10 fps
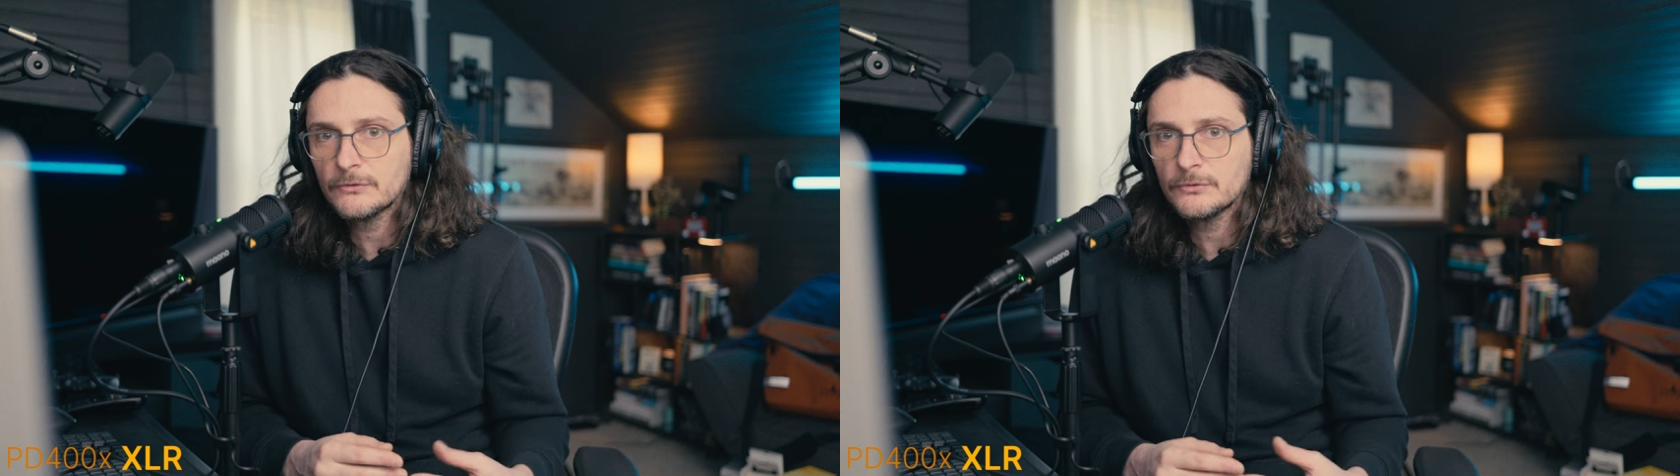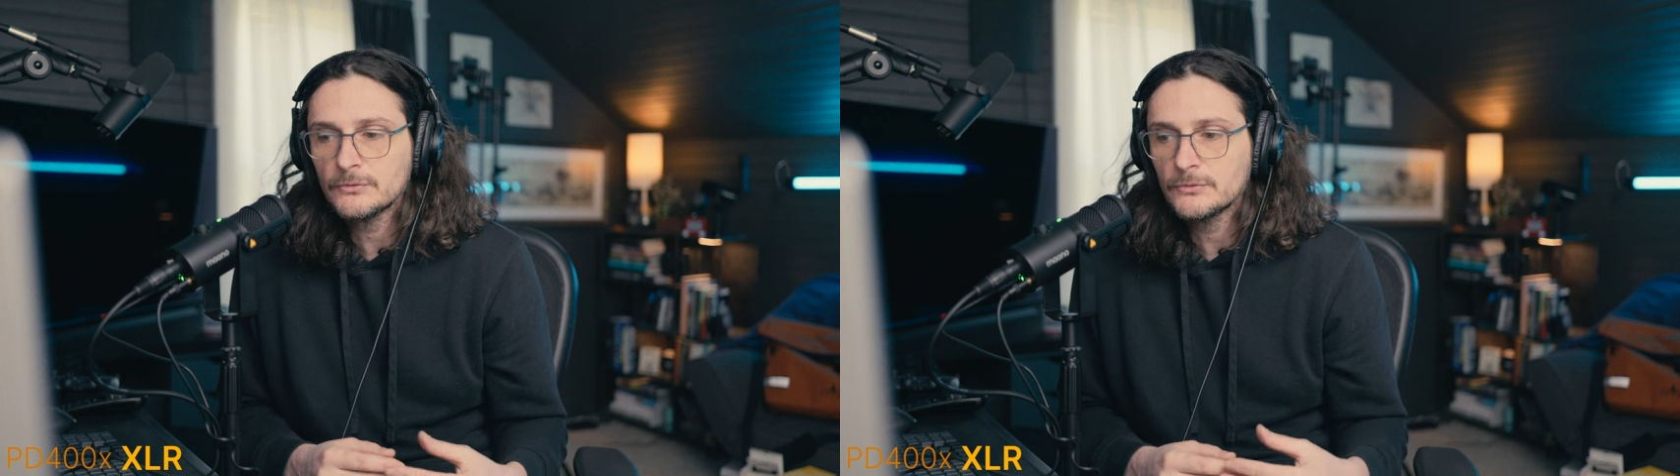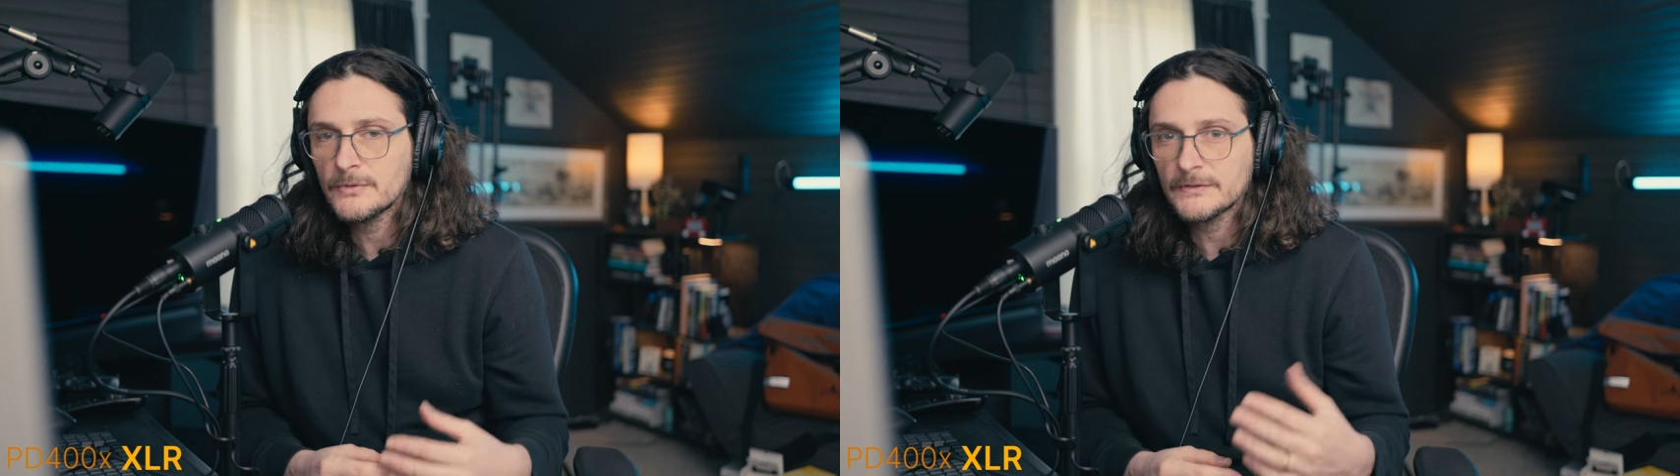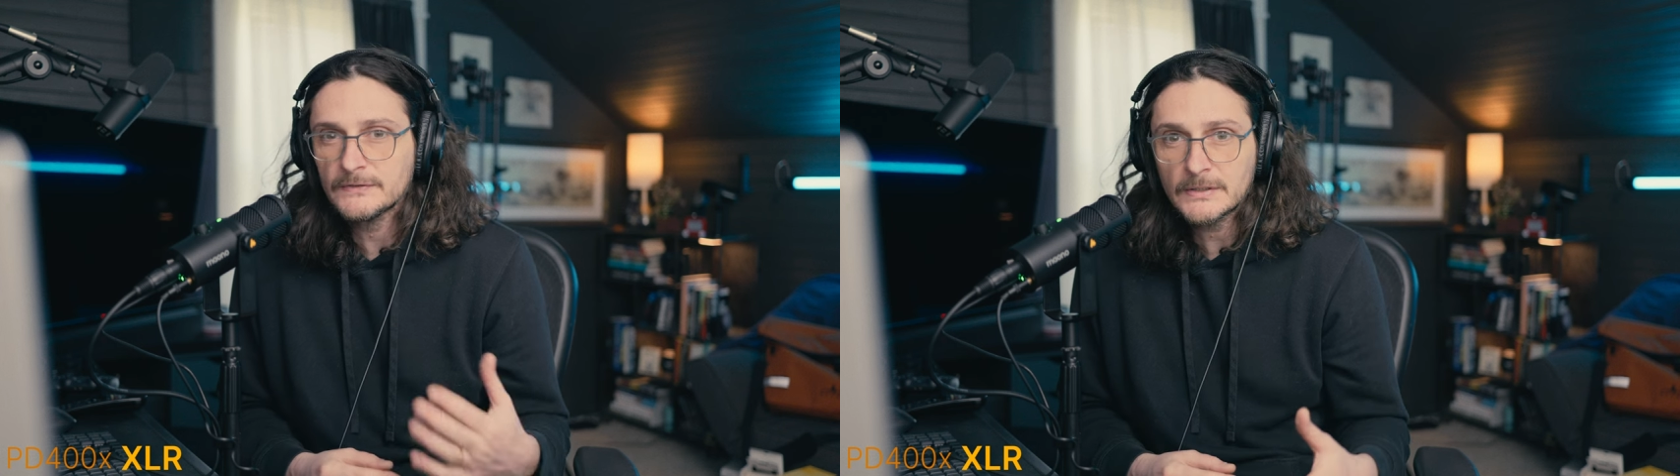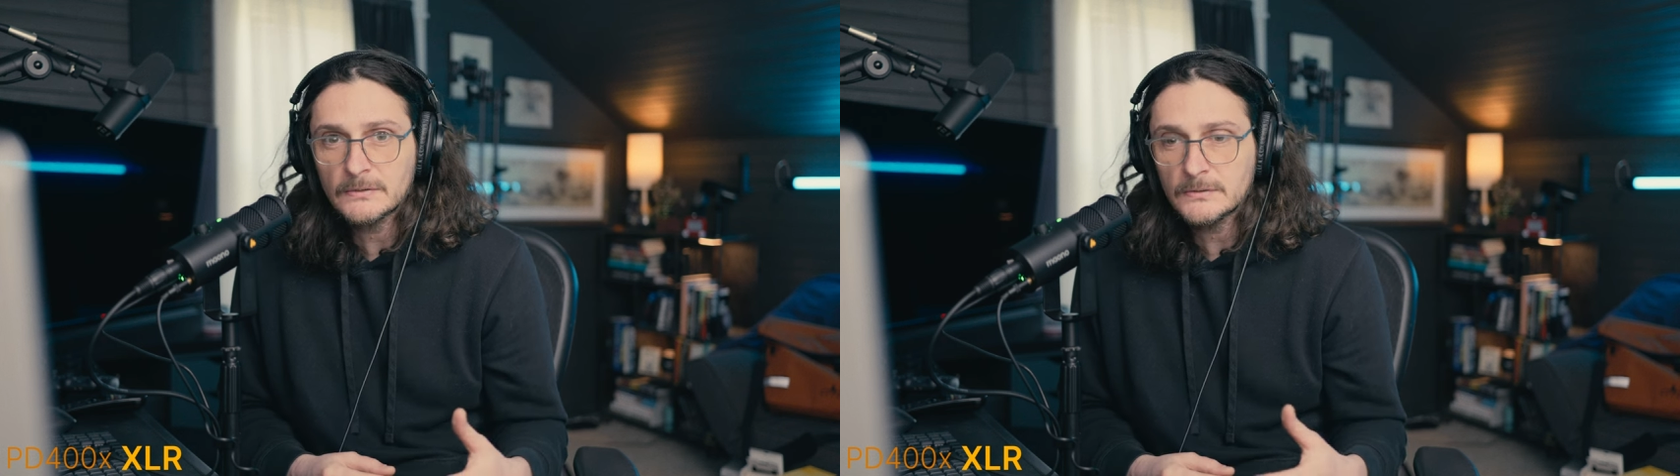to the
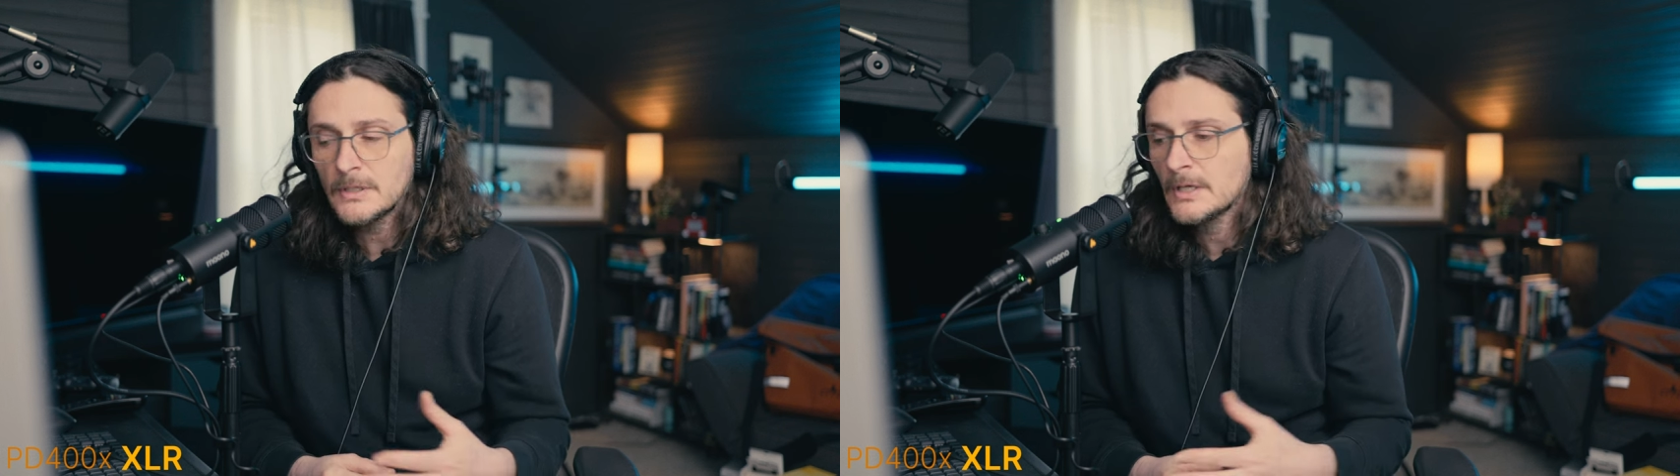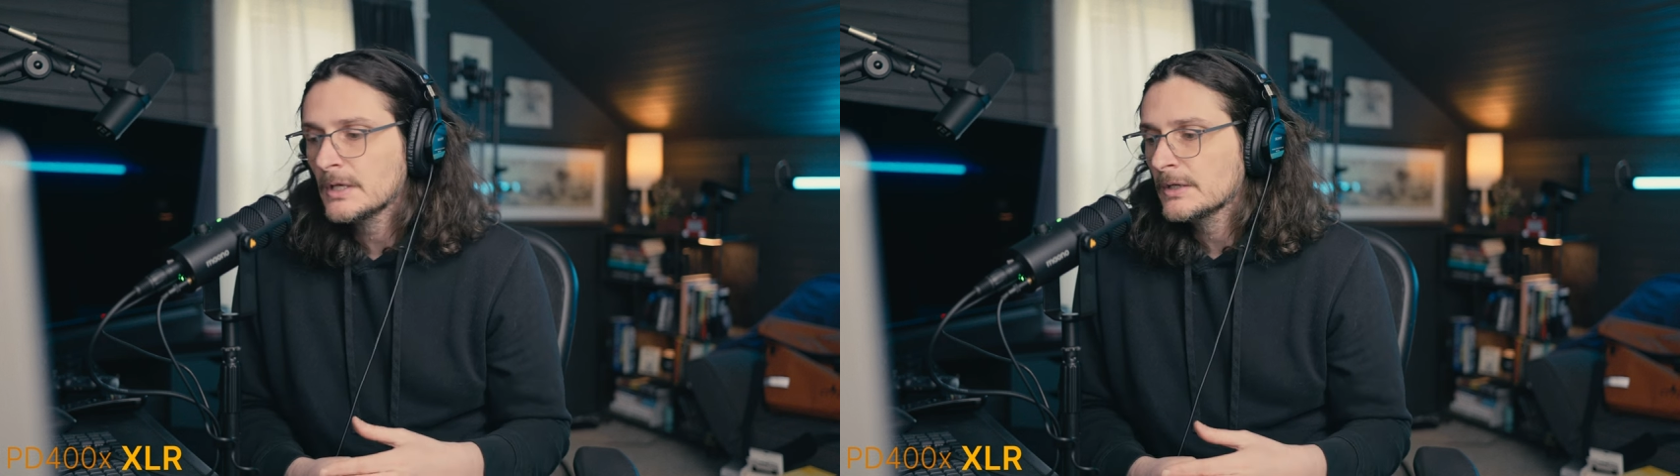signal.